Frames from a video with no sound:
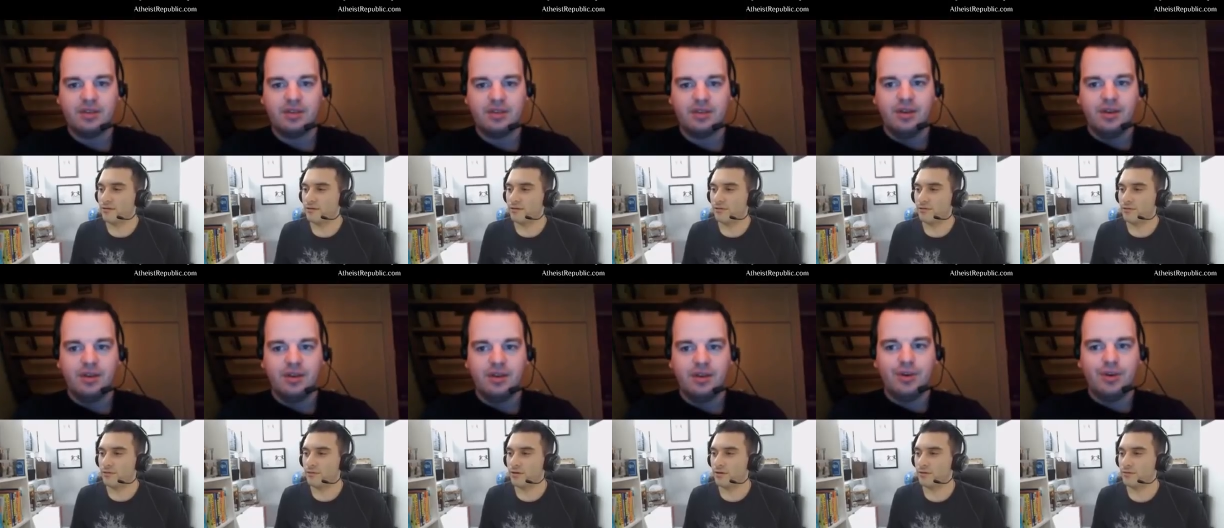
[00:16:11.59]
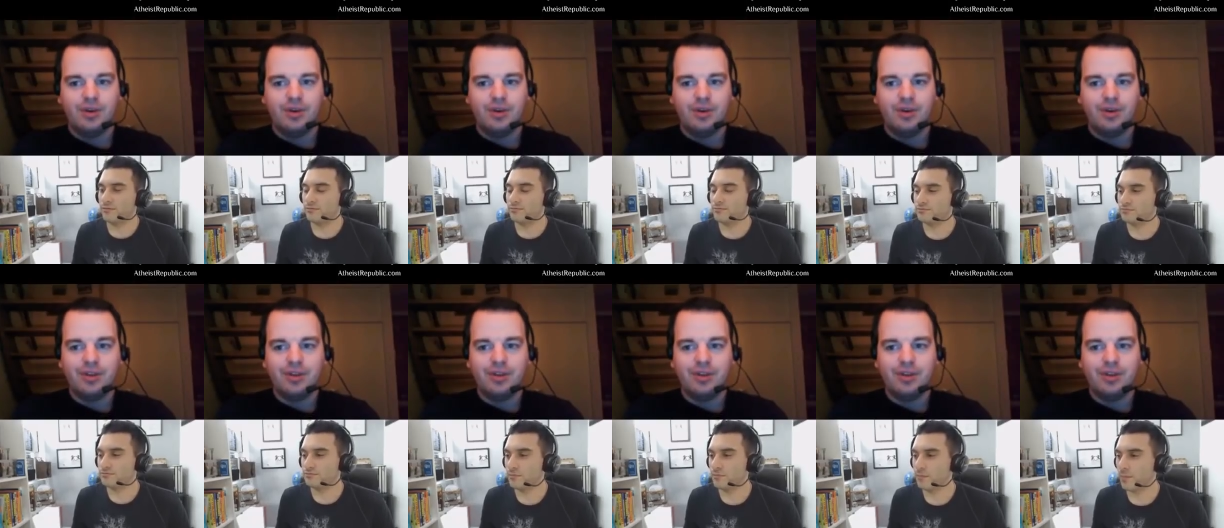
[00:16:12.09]
Speaker 1: Well, not
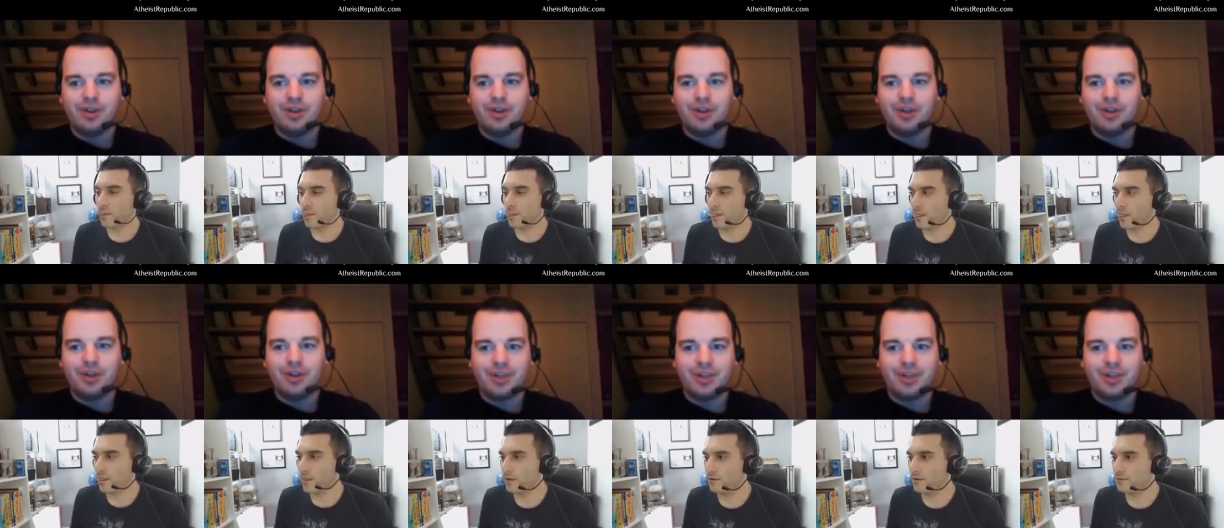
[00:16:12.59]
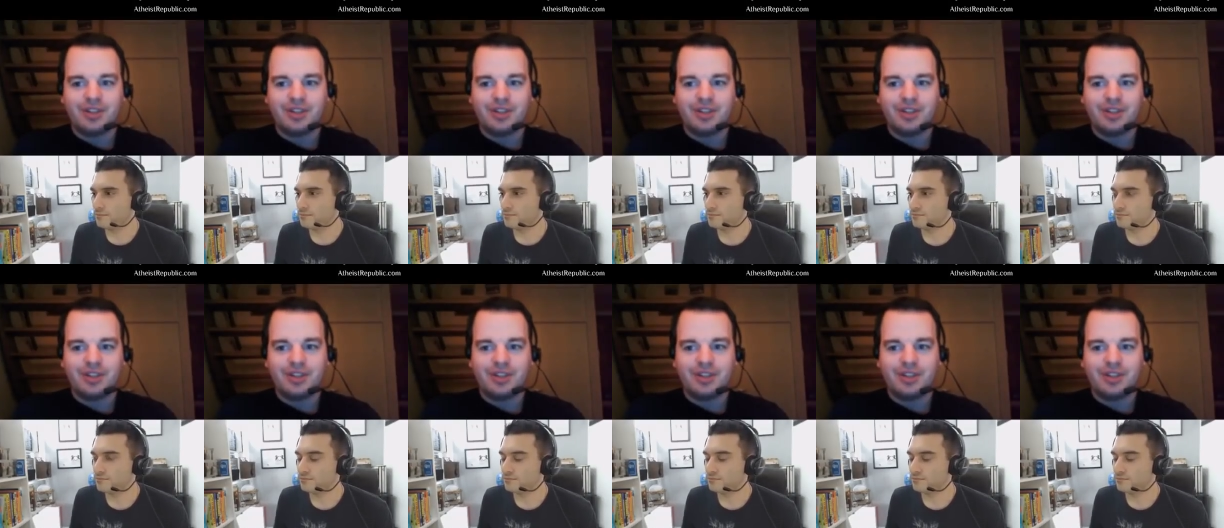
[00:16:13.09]
always. I mean,